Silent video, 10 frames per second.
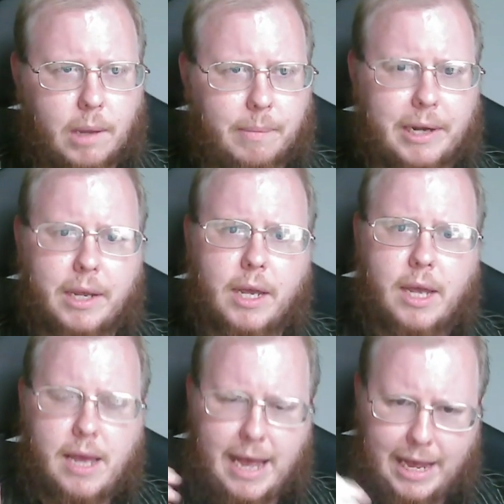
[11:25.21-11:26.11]
But
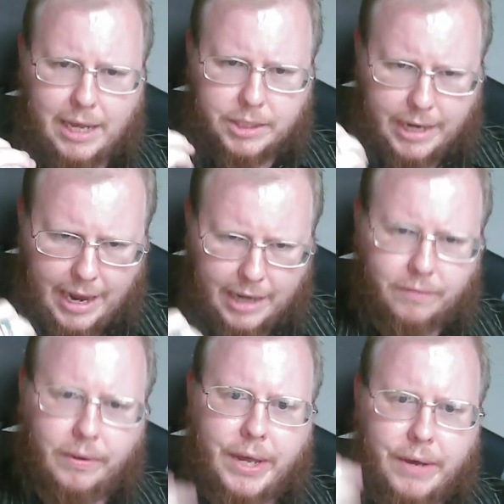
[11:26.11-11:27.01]
as an act
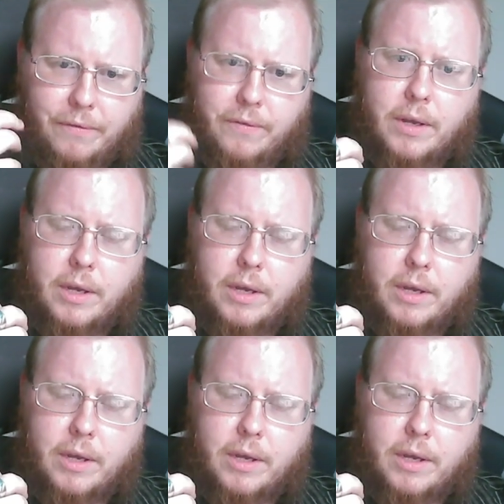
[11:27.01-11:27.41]
of love,